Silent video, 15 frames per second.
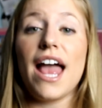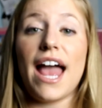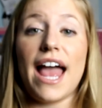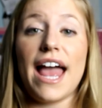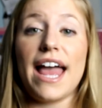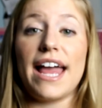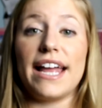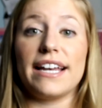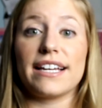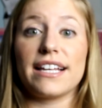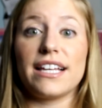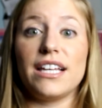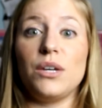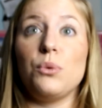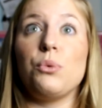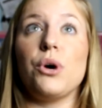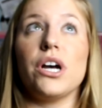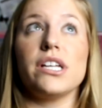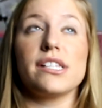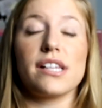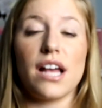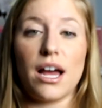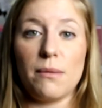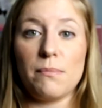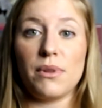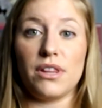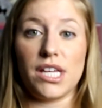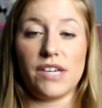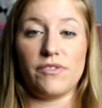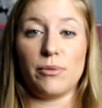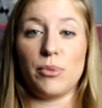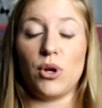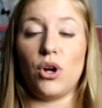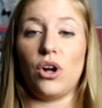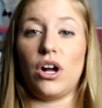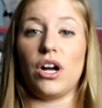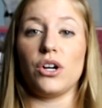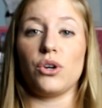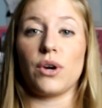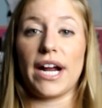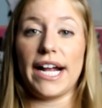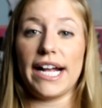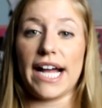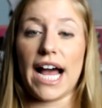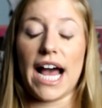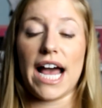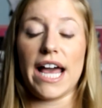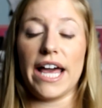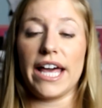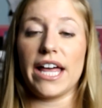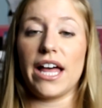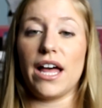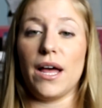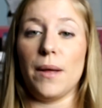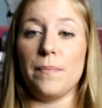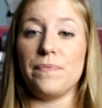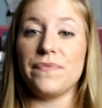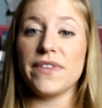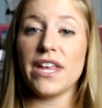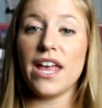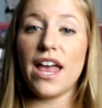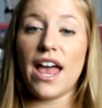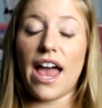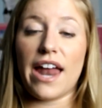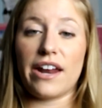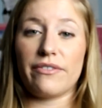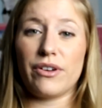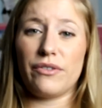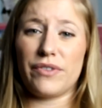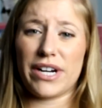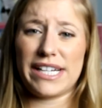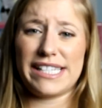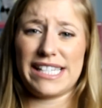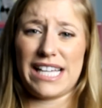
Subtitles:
and he was unbelievable, a great guy, and I felt very